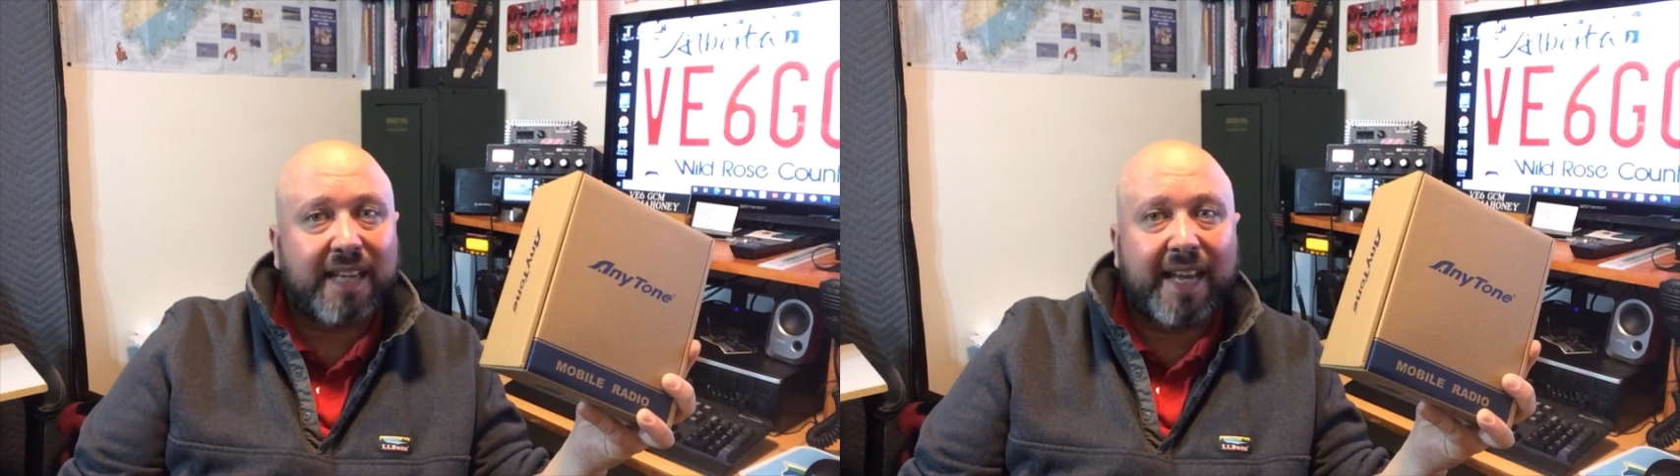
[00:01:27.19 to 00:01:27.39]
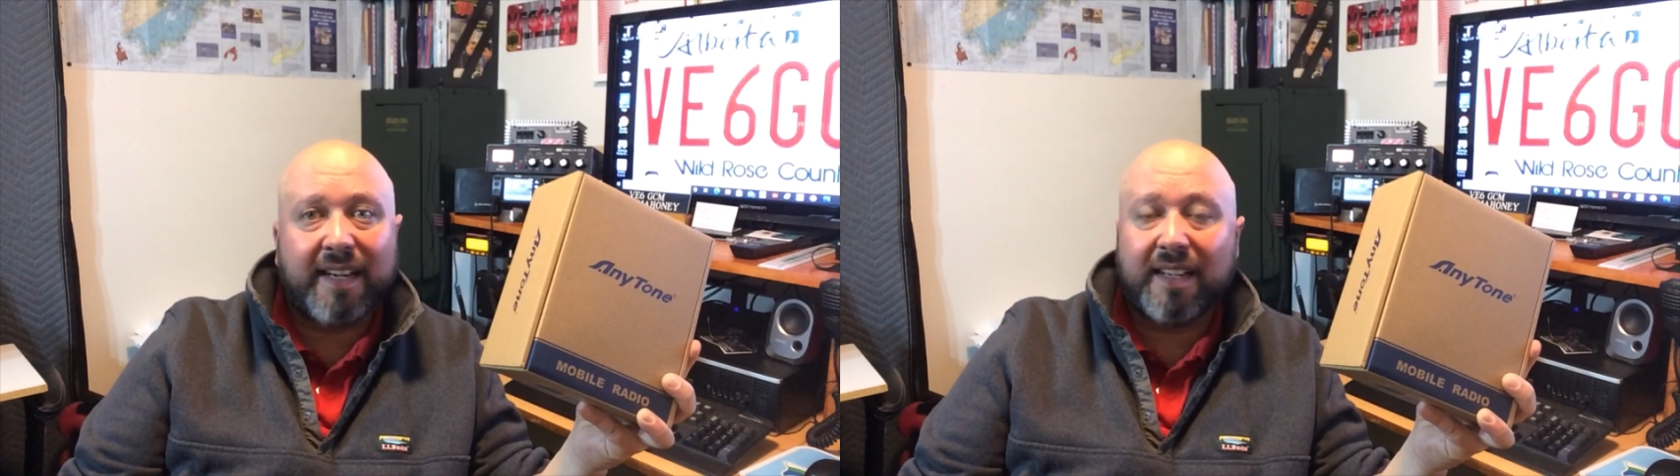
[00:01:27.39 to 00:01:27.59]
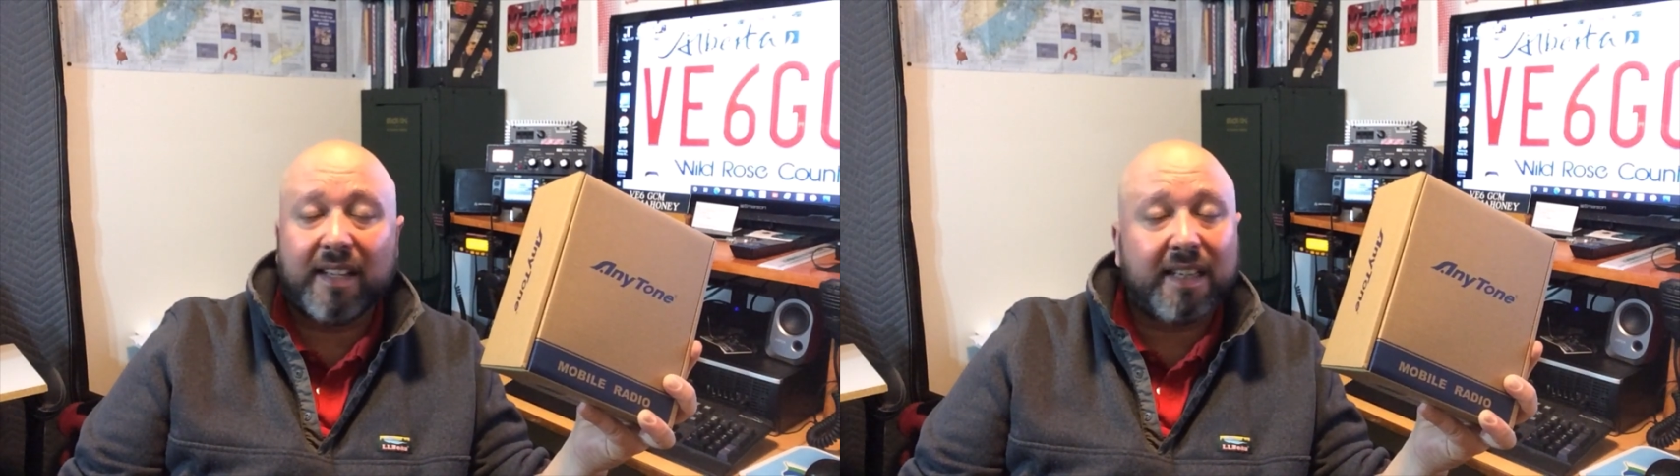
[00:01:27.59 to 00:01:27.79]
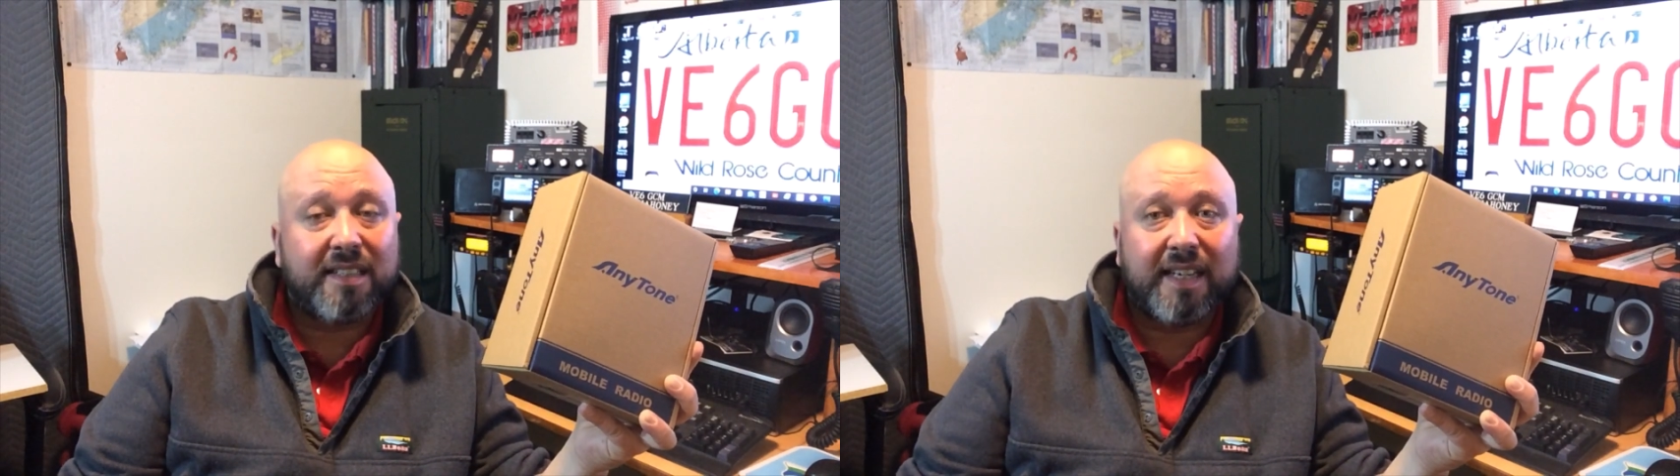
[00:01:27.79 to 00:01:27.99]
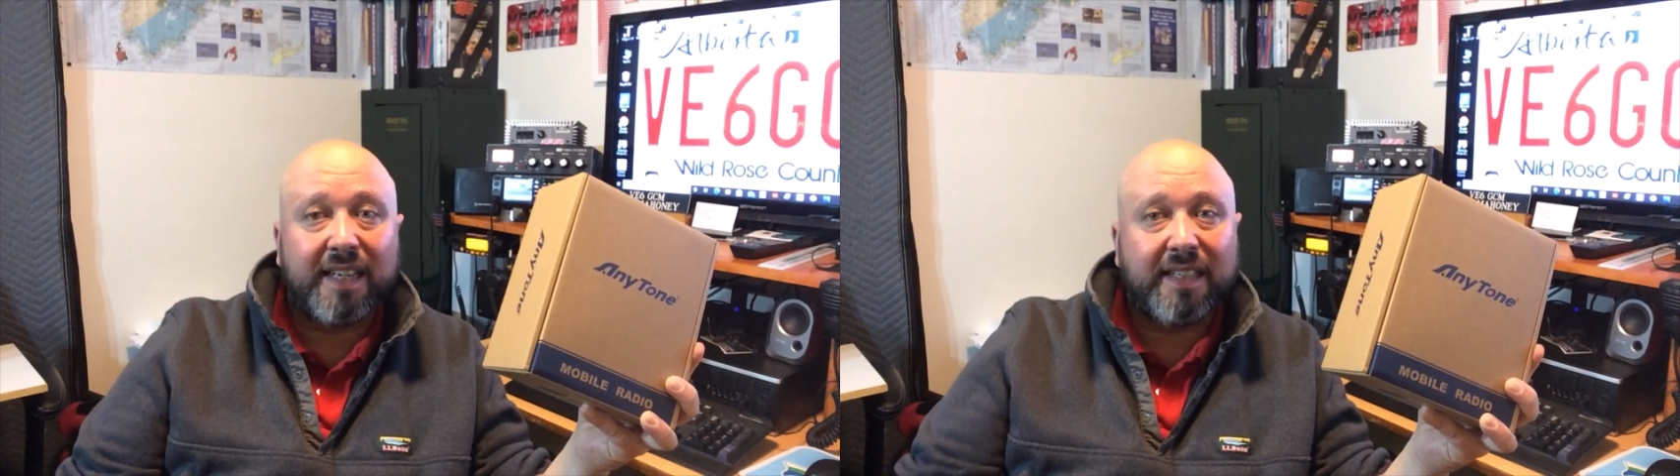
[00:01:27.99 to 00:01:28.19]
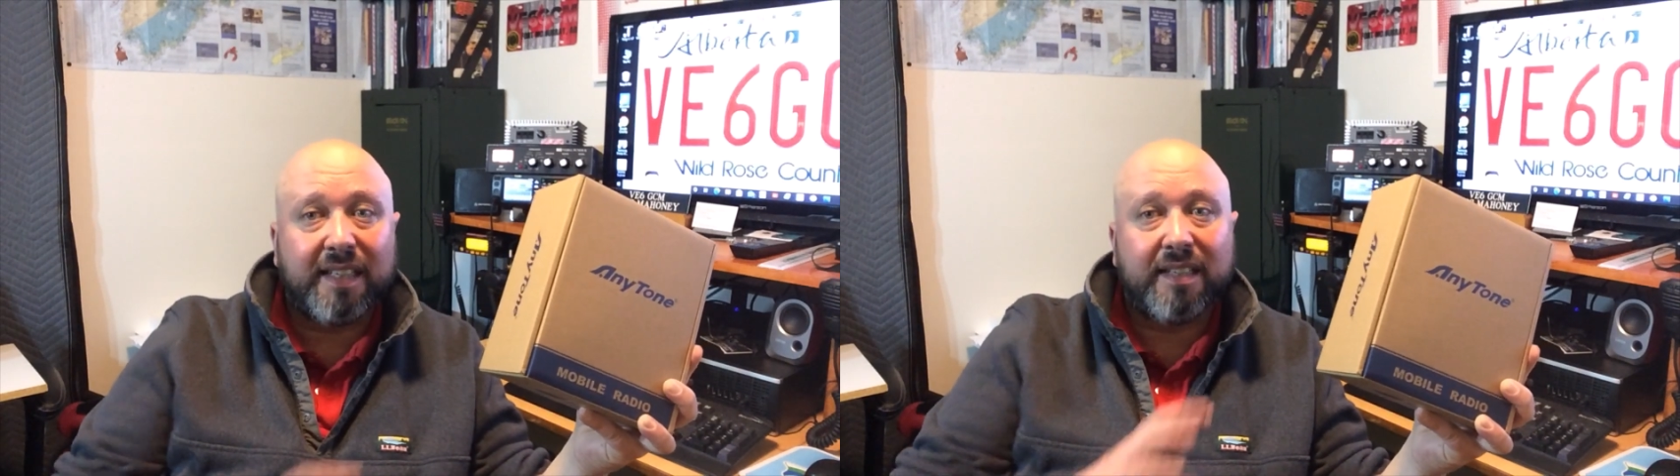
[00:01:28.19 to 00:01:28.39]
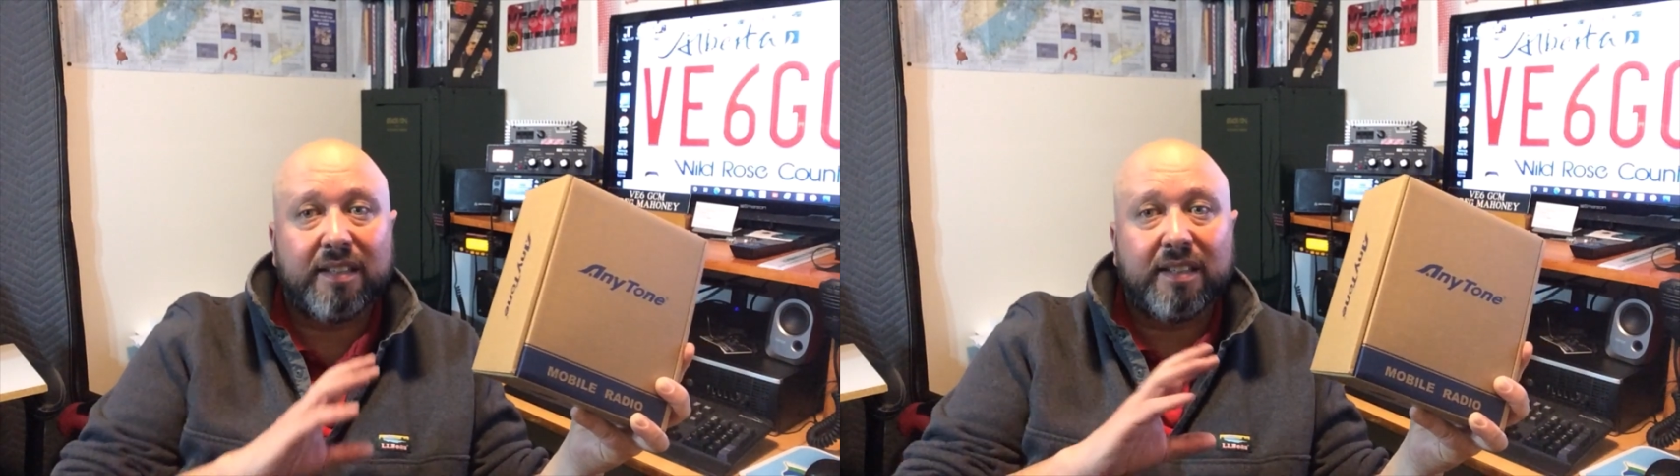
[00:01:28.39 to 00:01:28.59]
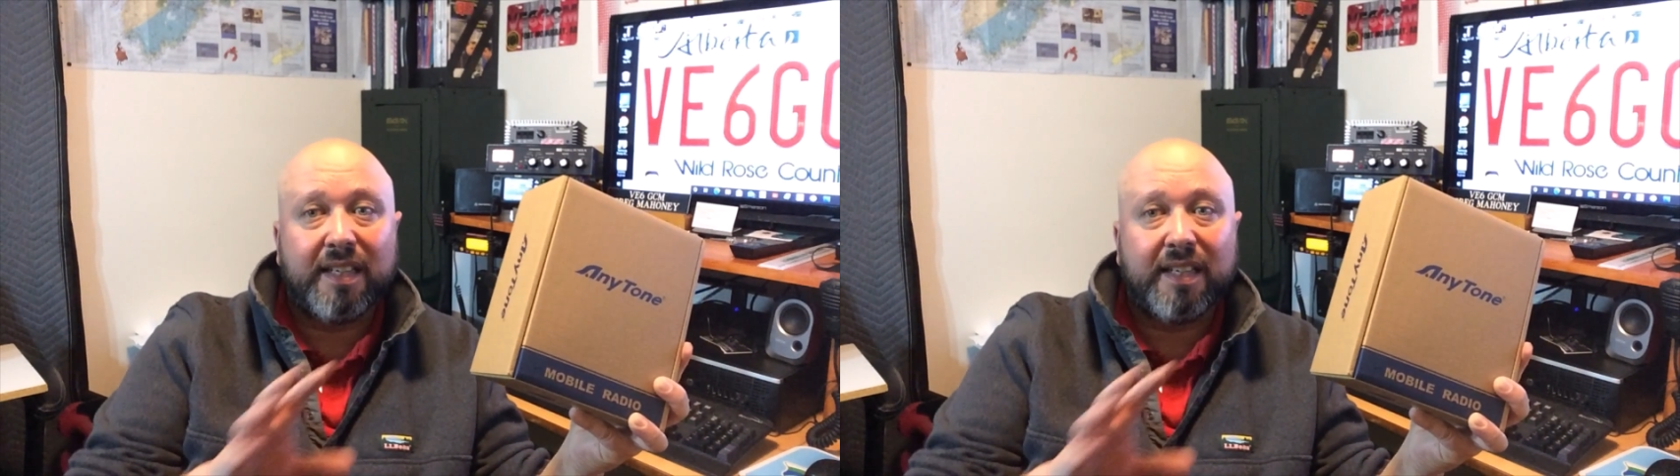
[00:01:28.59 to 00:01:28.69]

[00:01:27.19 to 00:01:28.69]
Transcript: Canada, and like I say, he didn't,